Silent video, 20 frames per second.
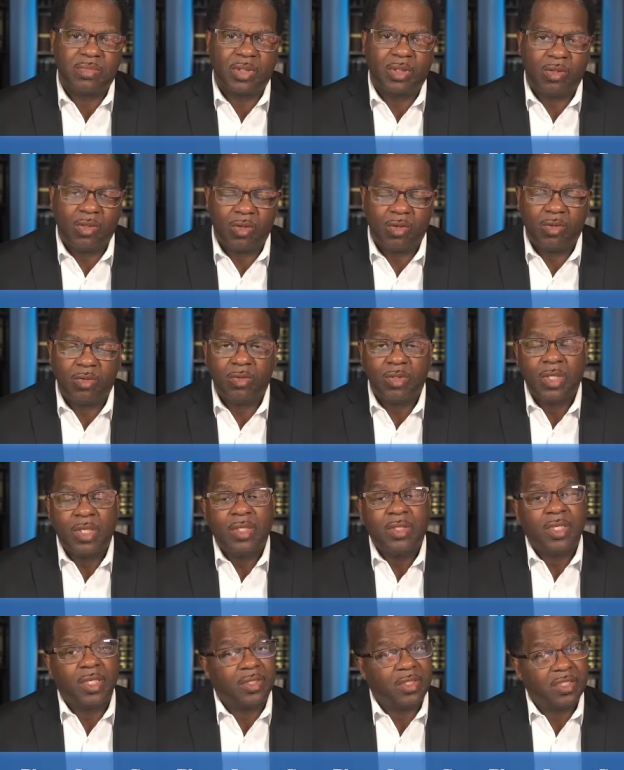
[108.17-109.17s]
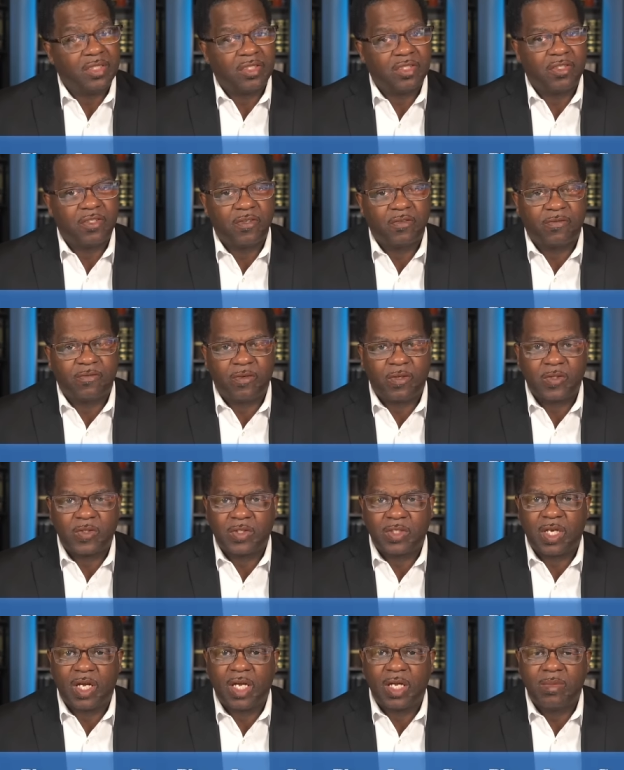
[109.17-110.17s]
below that this is your
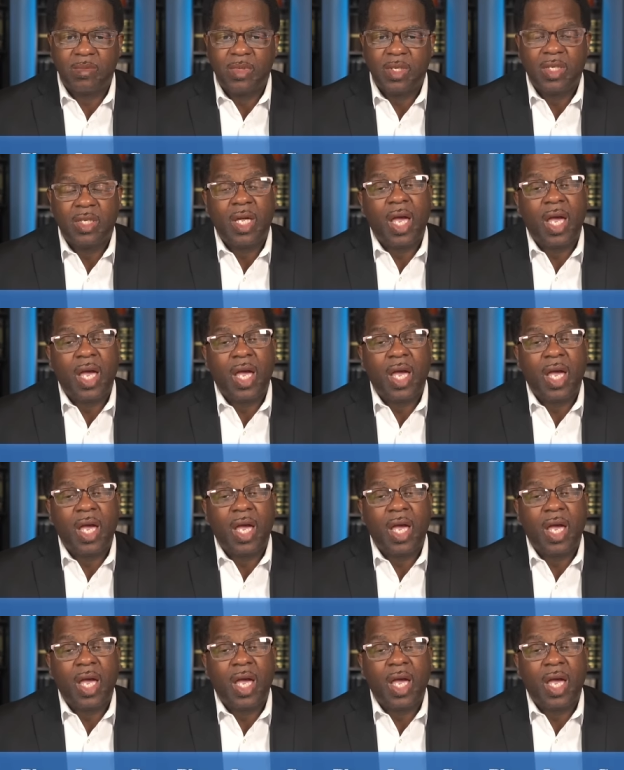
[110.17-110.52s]
first time.